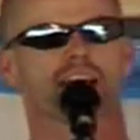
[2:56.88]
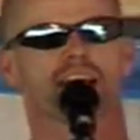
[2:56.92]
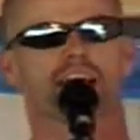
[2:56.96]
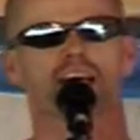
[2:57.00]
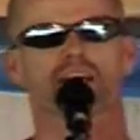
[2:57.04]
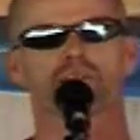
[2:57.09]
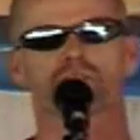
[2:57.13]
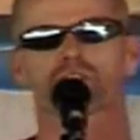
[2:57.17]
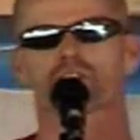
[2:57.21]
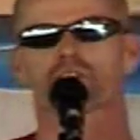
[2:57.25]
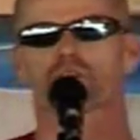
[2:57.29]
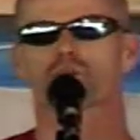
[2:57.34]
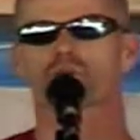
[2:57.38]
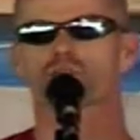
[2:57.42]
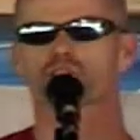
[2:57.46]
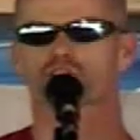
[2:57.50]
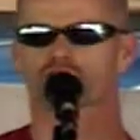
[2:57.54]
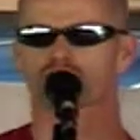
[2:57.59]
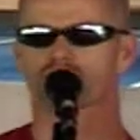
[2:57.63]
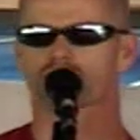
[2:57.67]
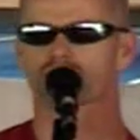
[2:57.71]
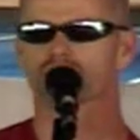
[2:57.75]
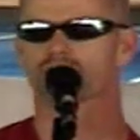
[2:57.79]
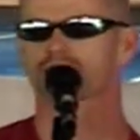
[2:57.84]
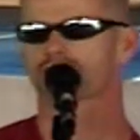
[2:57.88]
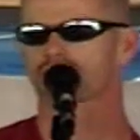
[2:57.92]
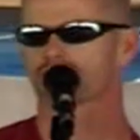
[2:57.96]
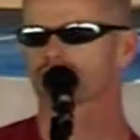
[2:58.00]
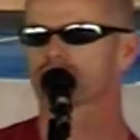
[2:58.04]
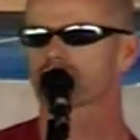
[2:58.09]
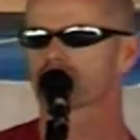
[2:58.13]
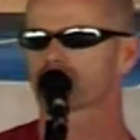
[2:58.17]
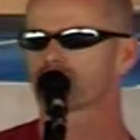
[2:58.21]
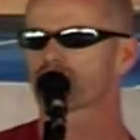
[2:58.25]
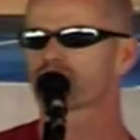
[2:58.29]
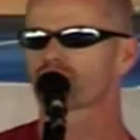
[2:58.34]
have a
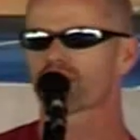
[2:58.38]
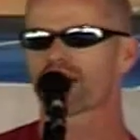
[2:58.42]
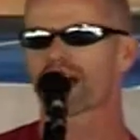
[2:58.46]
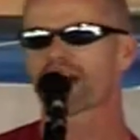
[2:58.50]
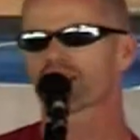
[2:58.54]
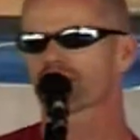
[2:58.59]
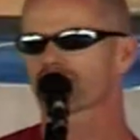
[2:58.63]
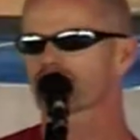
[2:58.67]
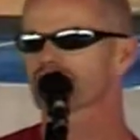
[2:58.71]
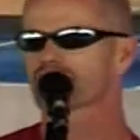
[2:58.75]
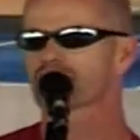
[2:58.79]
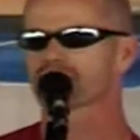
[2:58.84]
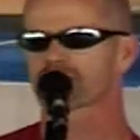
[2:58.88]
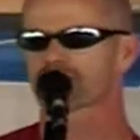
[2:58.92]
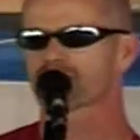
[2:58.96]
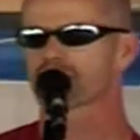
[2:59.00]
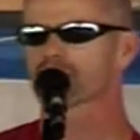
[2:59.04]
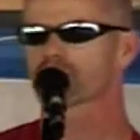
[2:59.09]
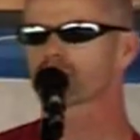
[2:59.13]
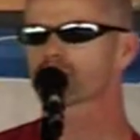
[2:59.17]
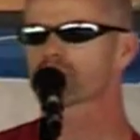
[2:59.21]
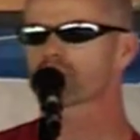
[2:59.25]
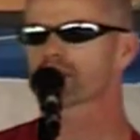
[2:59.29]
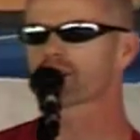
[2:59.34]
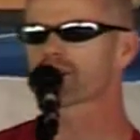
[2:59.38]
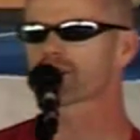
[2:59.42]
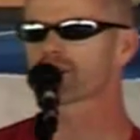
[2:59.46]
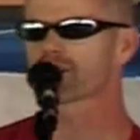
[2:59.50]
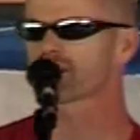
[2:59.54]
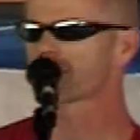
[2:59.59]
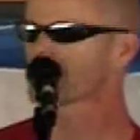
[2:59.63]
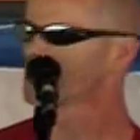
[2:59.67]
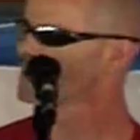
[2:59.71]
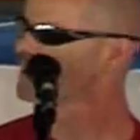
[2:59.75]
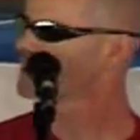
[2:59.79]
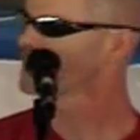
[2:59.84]
notion if I could sell them
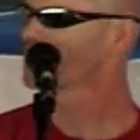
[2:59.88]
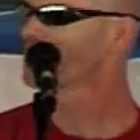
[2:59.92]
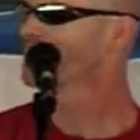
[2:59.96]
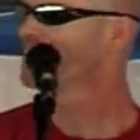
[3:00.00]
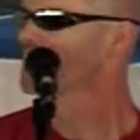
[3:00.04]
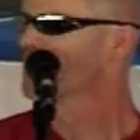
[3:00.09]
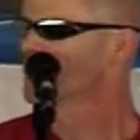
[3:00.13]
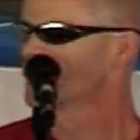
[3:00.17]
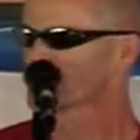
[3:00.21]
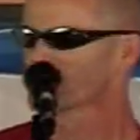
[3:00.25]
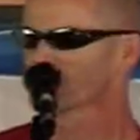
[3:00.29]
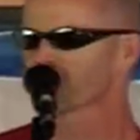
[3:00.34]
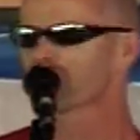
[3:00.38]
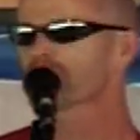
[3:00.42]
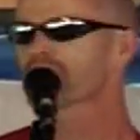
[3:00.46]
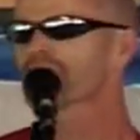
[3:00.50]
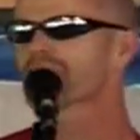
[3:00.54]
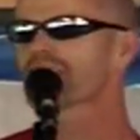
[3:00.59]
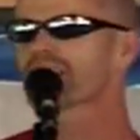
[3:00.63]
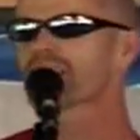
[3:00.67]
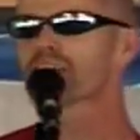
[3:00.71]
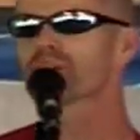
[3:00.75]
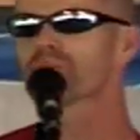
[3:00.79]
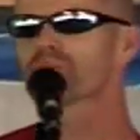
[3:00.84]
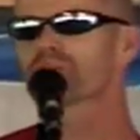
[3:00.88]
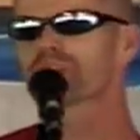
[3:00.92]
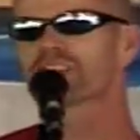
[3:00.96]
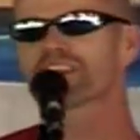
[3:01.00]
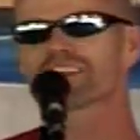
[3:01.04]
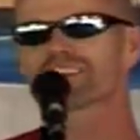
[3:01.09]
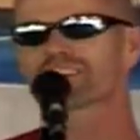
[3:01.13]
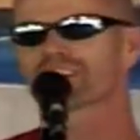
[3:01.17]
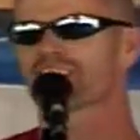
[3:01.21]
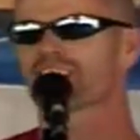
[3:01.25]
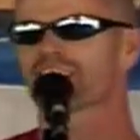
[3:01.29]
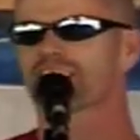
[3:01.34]
there. 20 minutes